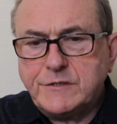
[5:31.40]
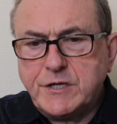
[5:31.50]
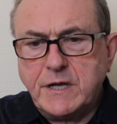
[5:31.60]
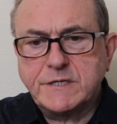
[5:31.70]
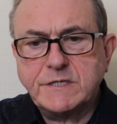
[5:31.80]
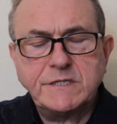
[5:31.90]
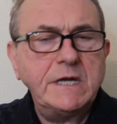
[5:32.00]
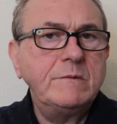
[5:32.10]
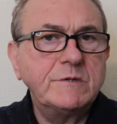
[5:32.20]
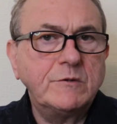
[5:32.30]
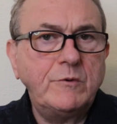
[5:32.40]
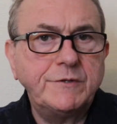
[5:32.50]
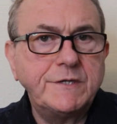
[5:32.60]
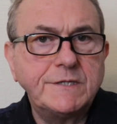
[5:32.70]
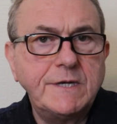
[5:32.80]
just seems to
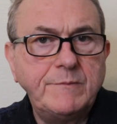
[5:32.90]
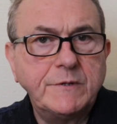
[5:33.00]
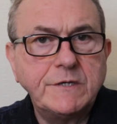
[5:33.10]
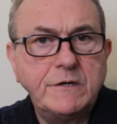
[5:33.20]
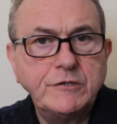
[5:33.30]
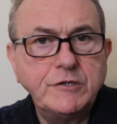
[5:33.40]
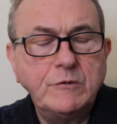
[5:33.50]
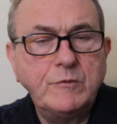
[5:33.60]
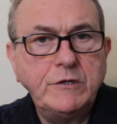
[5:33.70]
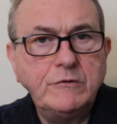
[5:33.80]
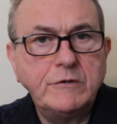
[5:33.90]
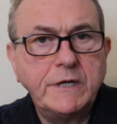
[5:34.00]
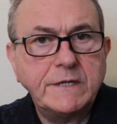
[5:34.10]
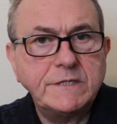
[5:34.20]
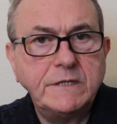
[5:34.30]
want to sabotage you when you're
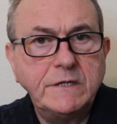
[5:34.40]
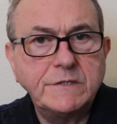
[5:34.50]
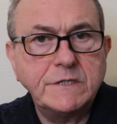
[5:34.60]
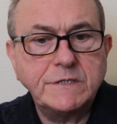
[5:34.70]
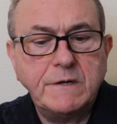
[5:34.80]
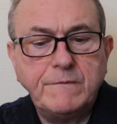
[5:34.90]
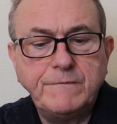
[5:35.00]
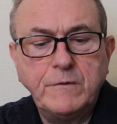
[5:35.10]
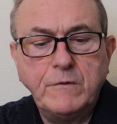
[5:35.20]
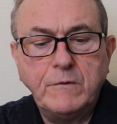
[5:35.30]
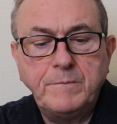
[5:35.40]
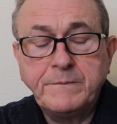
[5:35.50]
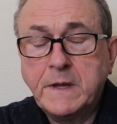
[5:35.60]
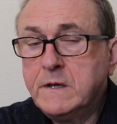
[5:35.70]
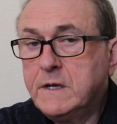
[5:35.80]
getting into top form.
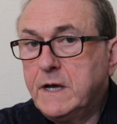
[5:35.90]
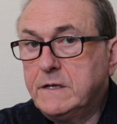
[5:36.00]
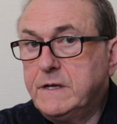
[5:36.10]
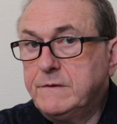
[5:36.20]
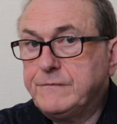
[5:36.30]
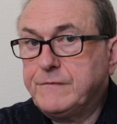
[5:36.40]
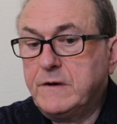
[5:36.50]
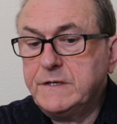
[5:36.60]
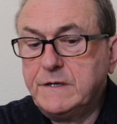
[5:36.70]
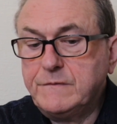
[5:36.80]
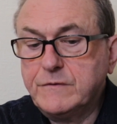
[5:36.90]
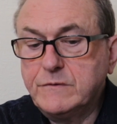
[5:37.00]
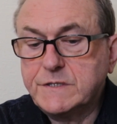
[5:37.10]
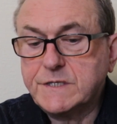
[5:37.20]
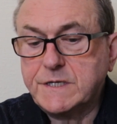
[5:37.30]
And then Friday
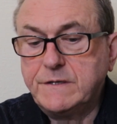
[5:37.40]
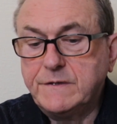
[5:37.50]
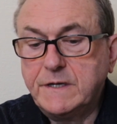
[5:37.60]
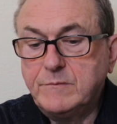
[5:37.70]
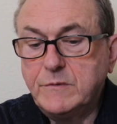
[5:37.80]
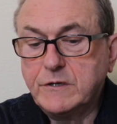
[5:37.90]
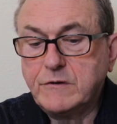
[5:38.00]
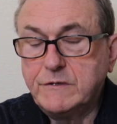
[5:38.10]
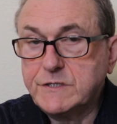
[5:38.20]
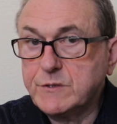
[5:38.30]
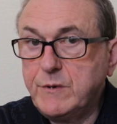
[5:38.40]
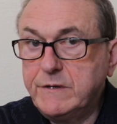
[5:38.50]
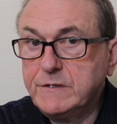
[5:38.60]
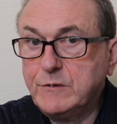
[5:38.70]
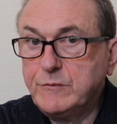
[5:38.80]
through to Sunday, Mercury
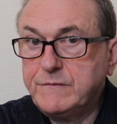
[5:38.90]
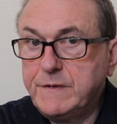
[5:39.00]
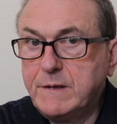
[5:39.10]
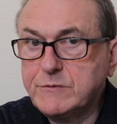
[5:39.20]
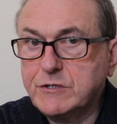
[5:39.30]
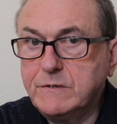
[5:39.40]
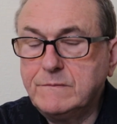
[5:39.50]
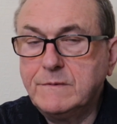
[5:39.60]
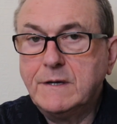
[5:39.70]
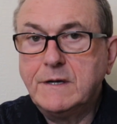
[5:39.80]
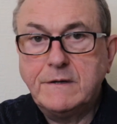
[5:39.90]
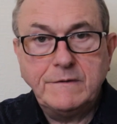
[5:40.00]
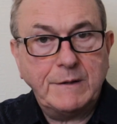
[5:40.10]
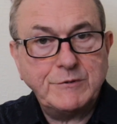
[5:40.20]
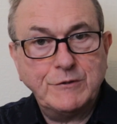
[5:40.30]
squaring up with Neptune.
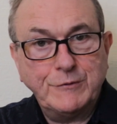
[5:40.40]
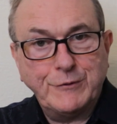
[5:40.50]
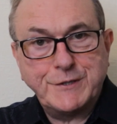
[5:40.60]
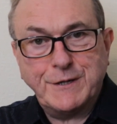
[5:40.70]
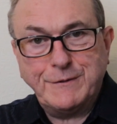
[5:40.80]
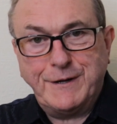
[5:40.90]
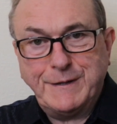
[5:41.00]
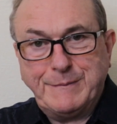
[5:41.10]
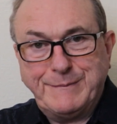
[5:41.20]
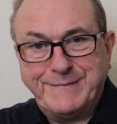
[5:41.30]
Neptune also like